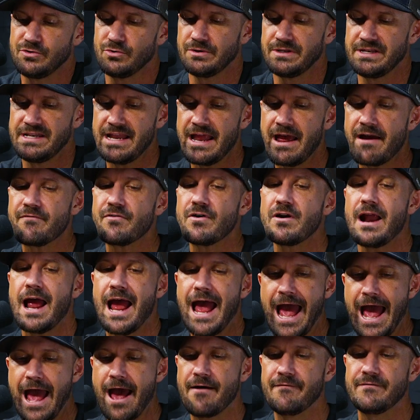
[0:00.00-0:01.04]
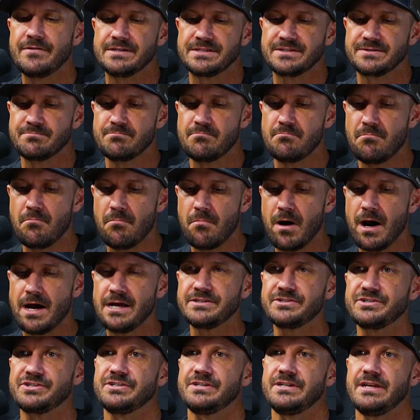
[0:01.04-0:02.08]
you'll never have as
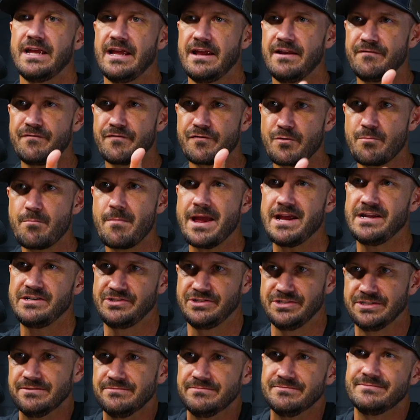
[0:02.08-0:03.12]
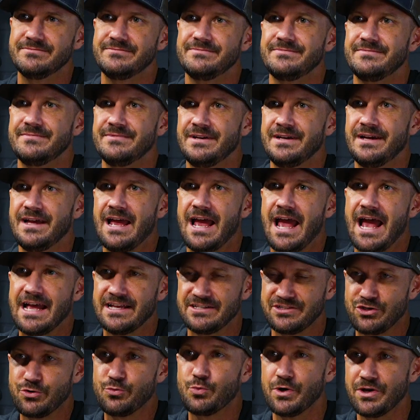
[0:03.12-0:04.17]
much information
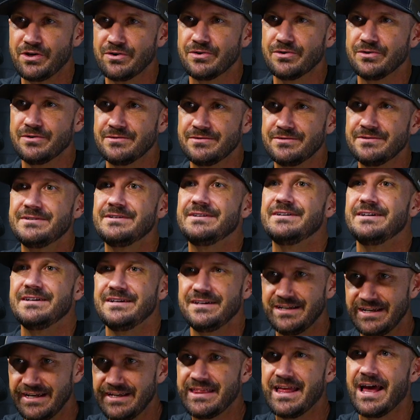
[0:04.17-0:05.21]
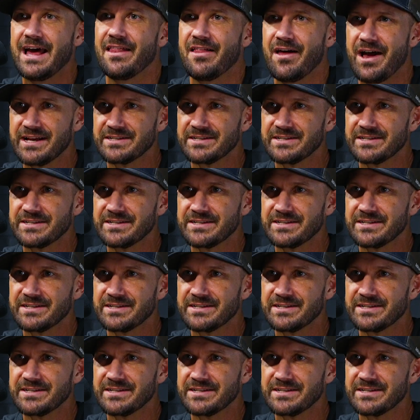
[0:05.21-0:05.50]
as you will in that